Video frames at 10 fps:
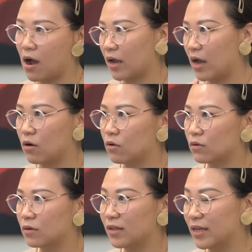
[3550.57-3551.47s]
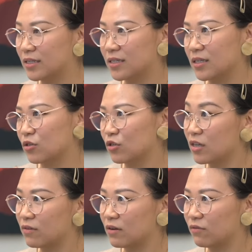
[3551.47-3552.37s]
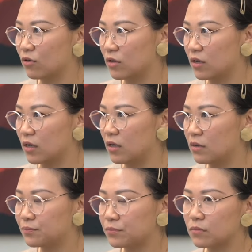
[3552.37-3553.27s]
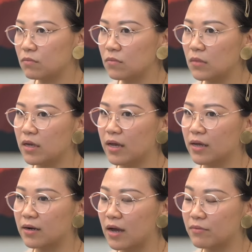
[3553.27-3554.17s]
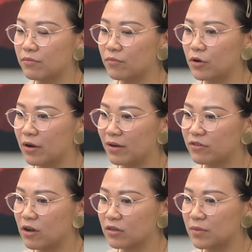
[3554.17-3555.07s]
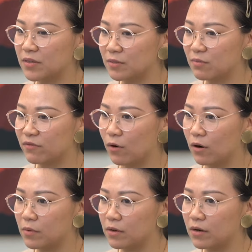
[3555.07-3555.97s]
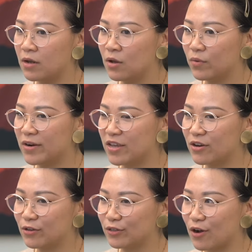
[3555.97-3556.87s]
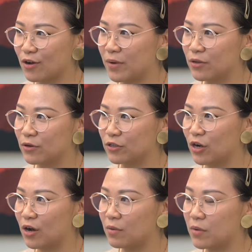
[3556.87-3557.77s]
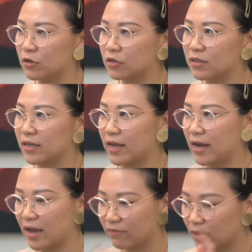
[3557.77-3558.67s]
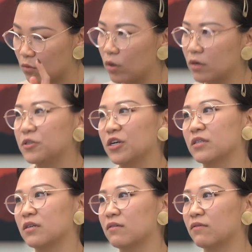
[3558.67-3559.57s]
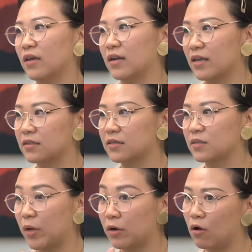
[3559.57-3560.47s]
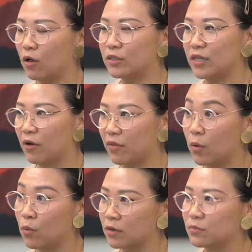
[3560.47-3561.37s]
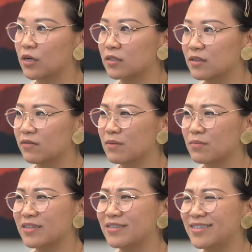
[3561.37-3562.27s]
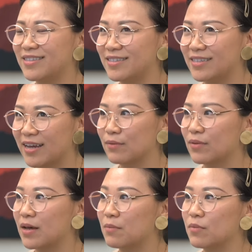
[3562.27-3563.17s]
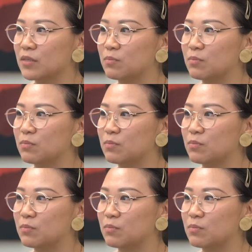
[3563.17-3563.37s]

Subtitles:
out like 6 or 7 if you're lucky. Mm-hmm. And I've talked about this before, but when I hear you talk about your job and you're just like, yeah, I have like one objective and I get to spend all day on that one objective, I'm like, Damn, that must be